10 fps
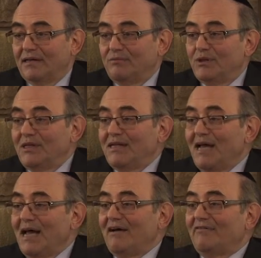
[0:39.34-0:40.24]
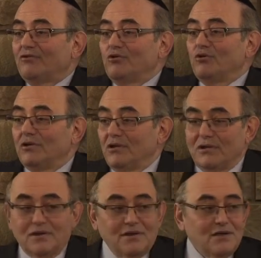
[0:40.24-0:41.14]
We didn't have Google,
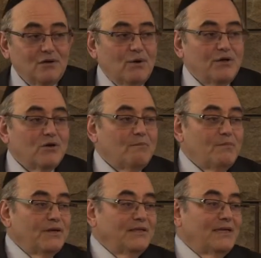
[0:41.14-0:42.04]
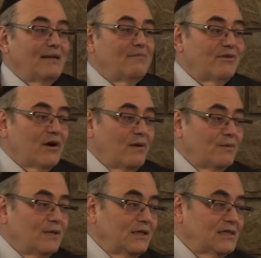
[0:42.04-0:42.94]
where you can put in the name of a
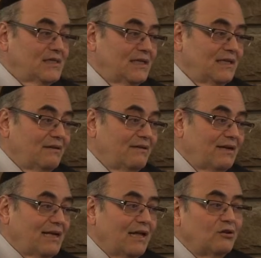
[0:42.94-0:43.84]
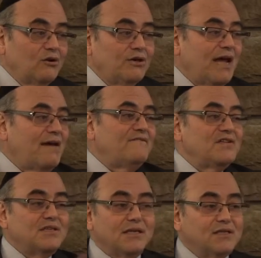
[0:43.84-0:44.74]
company in the city they're in and learn
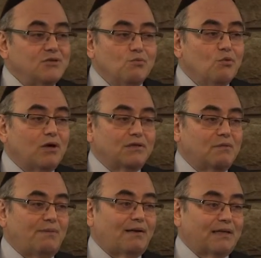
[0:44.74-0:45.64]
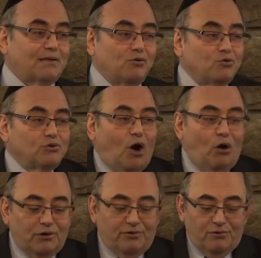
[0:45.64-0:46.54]
everything that you want about that. Who's the
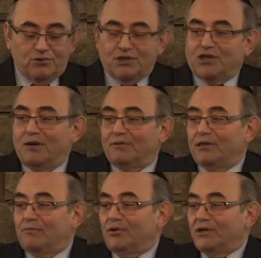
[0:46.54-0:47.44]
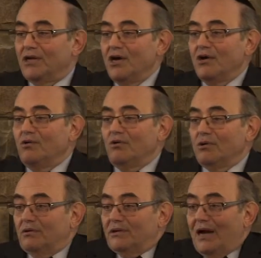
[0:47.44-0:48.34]
owner? Who's the chairman of the board?
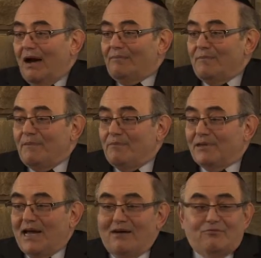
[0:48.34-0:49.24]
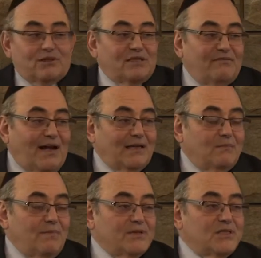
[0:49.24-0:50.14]
Who, how many people they have? What's their
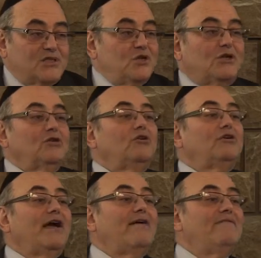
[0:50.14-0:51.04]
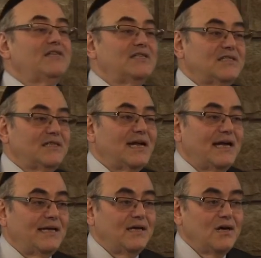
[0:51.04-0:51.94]
volume of business? You can learn everything
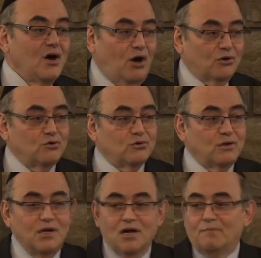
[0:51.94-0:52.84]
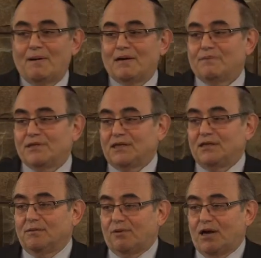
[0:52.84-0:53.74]
today on Google about a
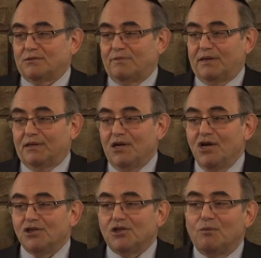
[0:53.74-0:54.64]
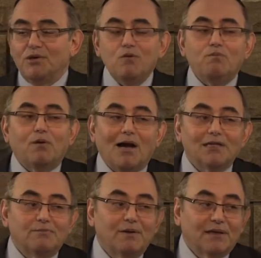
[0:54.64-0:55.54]
particular prospect. So when you
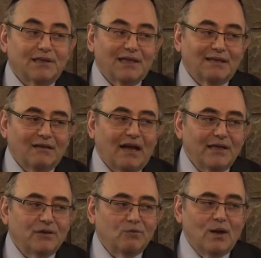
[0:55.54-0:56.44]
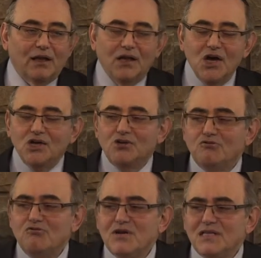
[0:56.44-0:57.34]
prospect a client well, you're
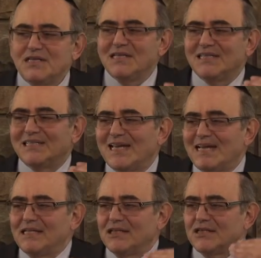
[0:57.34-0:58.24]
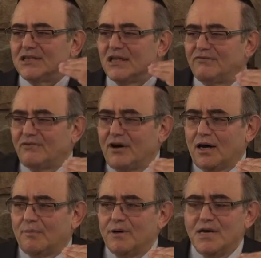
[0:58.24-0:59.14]
really setting yourself
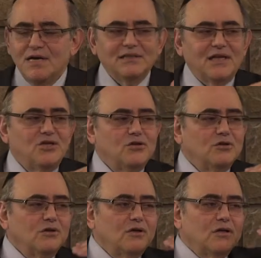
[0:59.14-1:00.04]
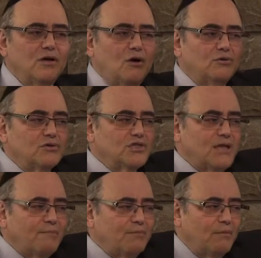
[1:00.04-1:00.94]
up that you're going to go to
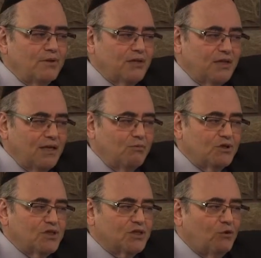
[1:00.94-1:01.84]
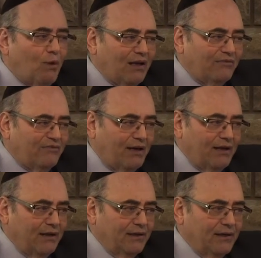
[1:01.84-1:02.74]
step number 3, which is qualifying.